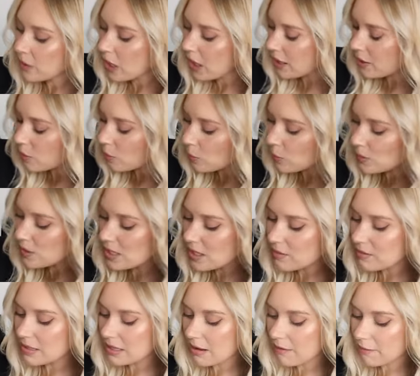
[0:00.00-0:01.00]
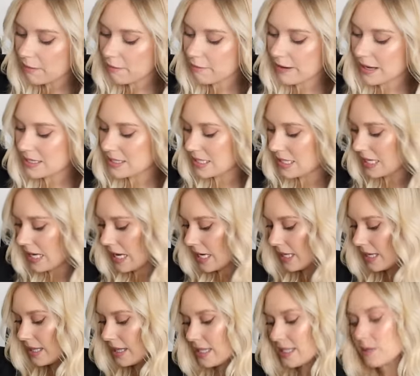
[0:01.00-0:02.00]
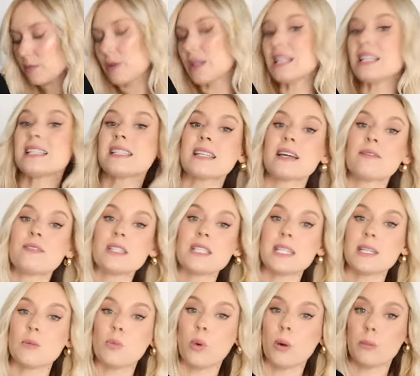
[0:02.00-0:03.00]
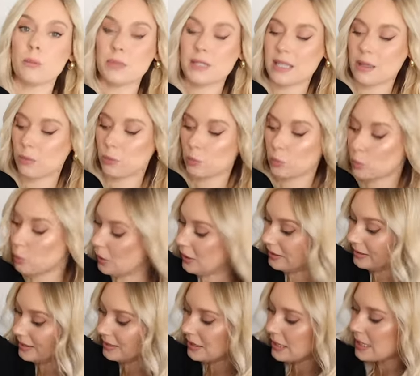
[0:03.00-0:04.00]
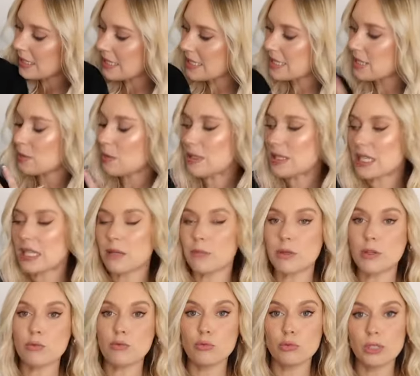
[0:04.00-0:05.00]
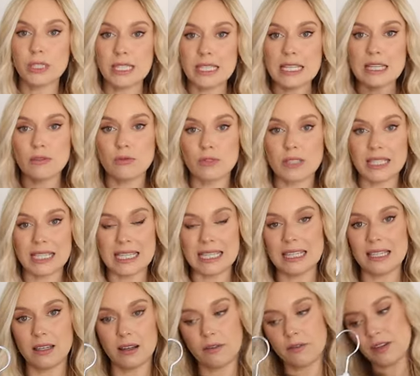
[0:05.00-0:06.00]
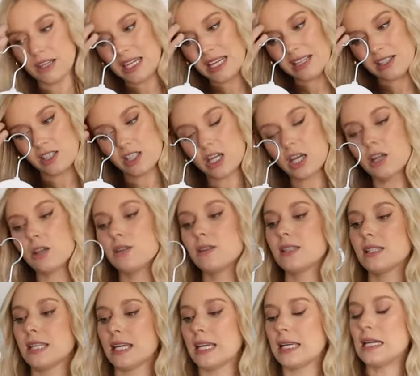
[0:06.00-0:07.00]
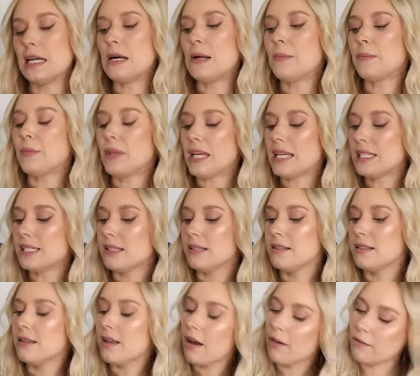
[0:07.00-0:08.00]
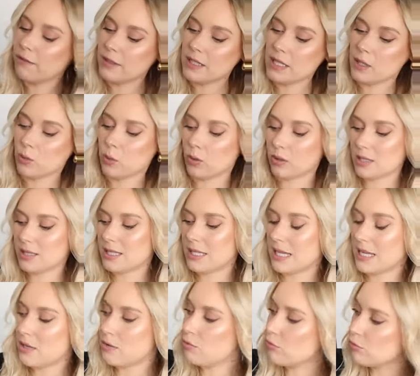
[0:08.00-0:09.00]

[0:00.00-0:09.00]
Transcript: I also love the fact, again, this one is 71% wool, so it's going to be really, really lovely and toasty. It's lovely quality,